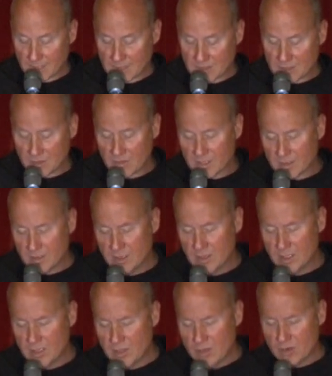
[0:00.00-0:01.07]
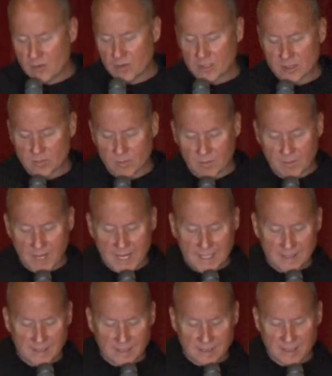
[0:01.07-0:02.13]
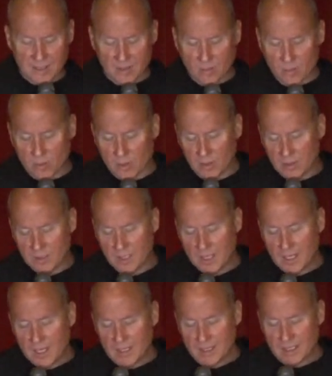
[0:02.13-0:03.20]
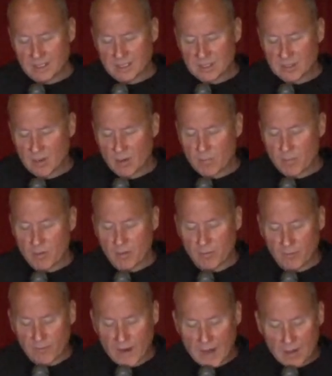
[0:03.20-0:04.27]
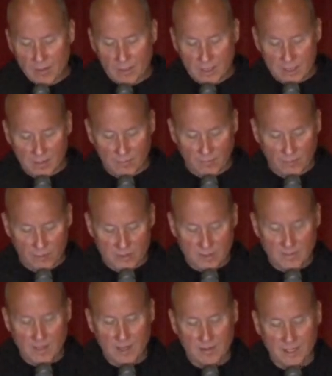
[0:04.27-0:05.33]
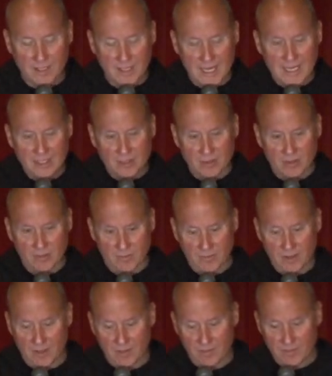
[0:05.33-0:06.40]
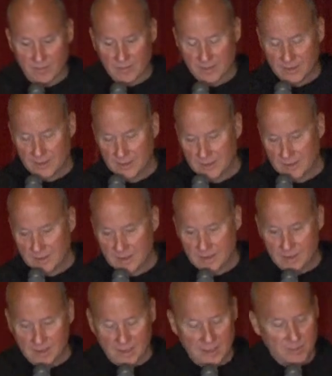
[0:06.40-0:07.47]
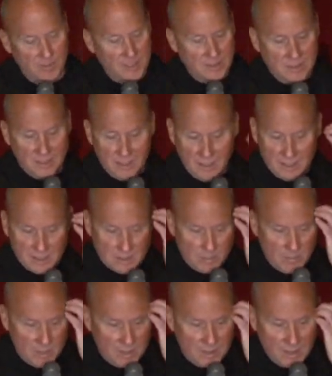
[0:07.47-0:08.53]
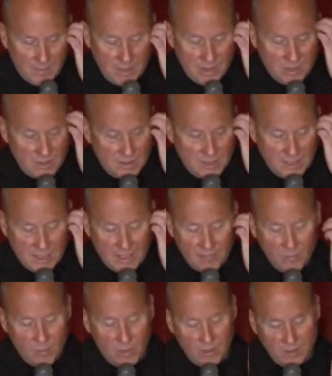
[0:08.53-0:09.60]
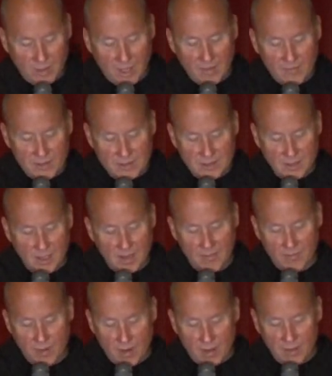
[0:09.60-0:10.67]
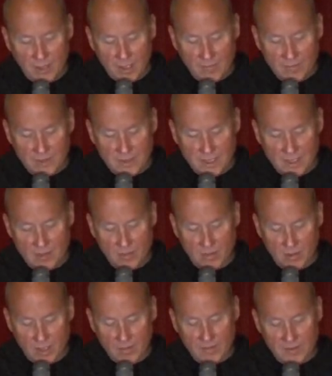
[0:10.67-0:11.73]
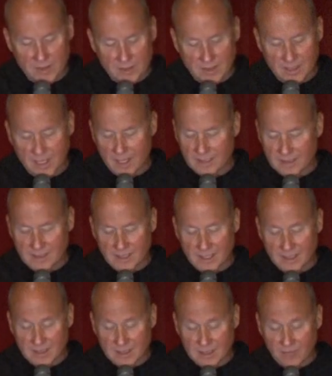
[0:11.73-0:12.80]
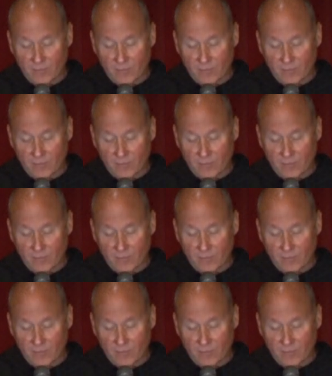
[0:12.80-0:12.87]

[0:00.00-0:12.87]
so the, the eucharist reminds us in a world that's so profoundly confused about the nature of love especially in this month. I mean, you're seeing everywhere love is love, all love is equal, love is the same. It's, it's